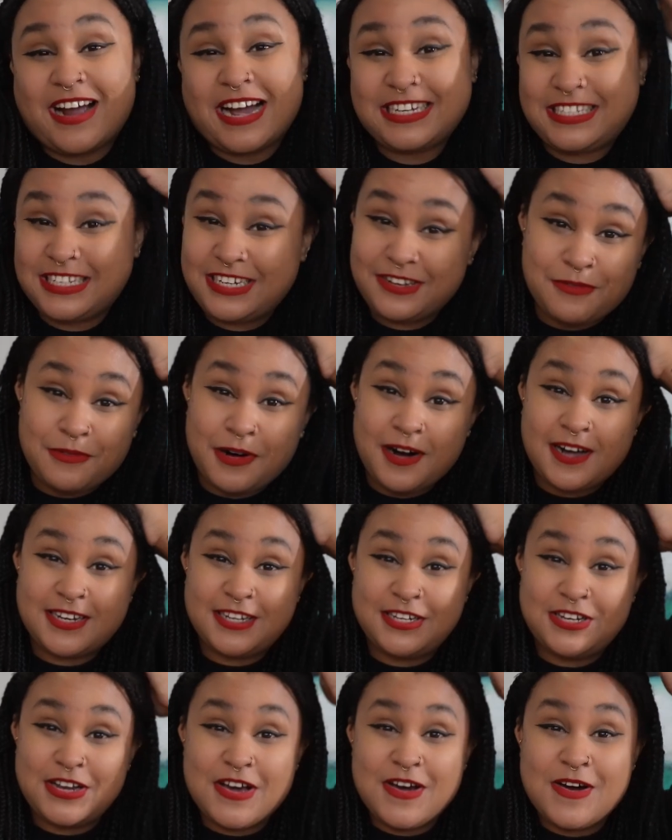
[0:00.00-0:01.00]
I didn't want
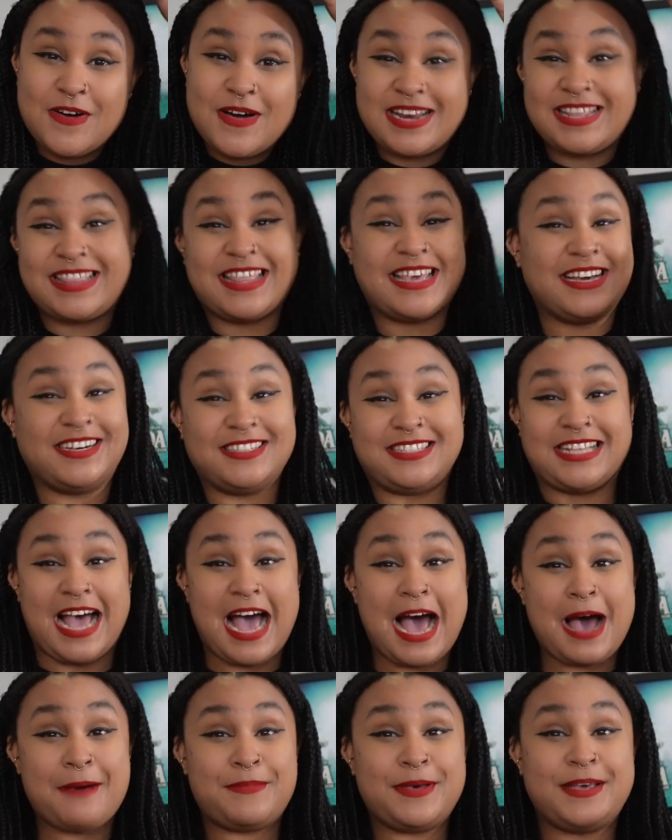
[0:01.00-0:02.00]
to know anything else that
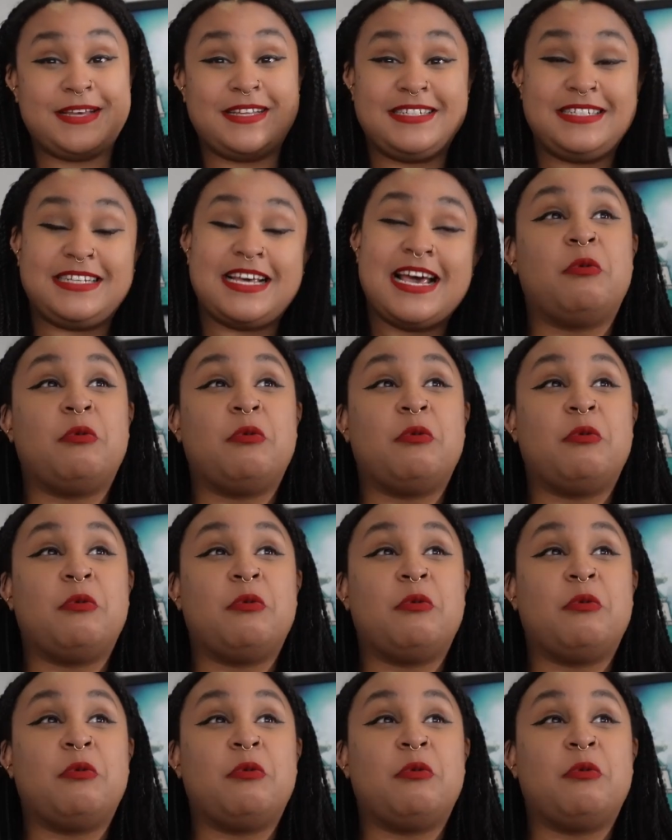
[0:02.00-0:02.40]
happened.